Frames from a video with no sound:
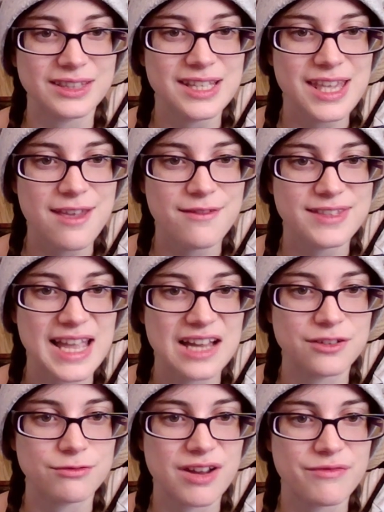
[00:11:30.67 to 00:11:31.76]
Leave
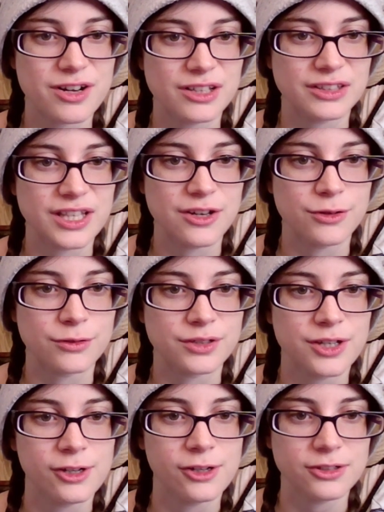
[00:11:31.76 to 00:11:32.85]
downriver
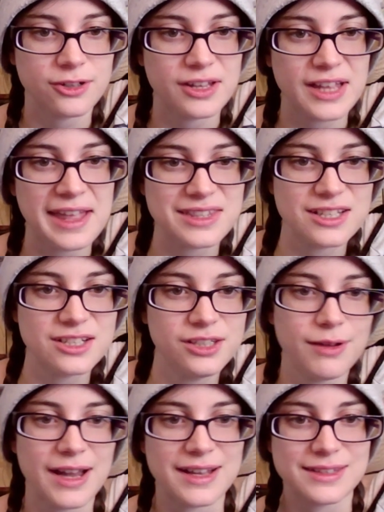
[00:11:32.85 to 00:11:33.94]
alone, or you'll answer
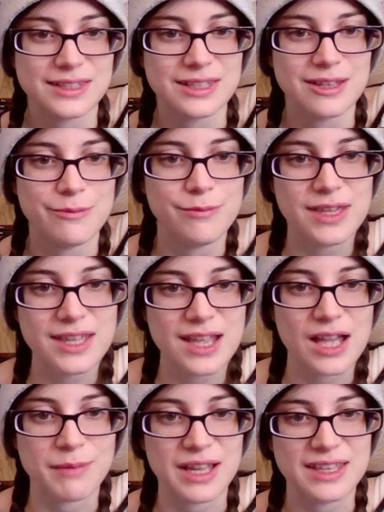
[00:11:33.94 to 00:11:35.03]
to us. Me
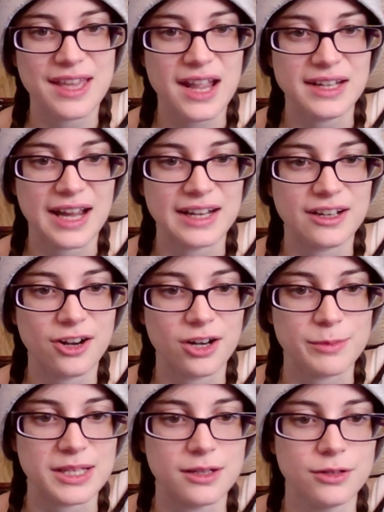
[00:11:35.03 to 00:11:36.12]
and my canine
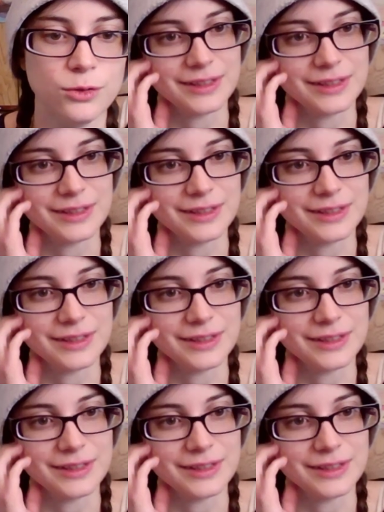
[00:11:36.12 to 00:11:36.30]
army.